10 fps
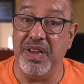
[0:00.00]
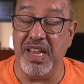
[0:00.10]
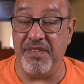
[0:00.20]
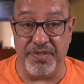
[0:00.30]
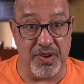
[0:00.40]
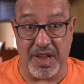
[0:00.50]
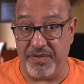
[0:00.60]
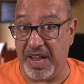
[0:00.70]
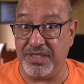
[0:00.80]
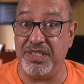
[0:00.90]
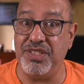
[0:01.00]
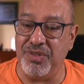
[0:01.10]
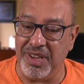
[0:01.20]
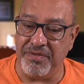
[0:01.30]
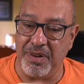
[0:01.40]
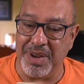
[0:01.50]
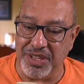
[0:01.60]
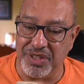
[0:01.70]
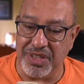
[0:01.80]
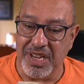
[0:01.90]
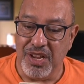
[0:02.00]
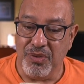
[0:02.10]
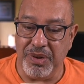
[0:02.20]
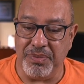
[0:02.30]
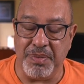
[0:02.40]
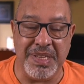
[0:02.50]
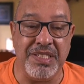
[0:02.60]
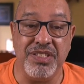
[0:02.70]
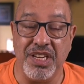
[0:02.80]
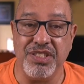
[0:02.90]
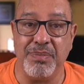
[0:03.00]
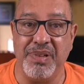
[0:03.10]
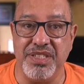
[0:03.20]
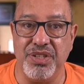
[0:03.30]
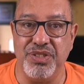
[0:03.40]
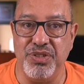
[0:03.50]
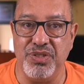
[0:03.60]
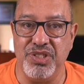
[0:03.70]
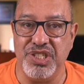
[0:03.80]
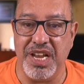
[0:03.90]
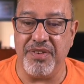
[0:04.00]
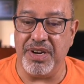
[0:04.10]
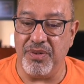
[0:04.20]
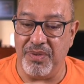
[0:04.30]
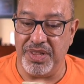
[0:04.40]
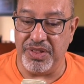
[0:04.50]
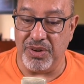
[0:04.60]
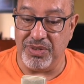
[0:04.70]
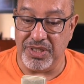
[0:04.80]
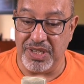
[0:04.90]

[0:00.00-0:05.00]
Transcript: If you have access to information, it would be such a pleasure to share it with those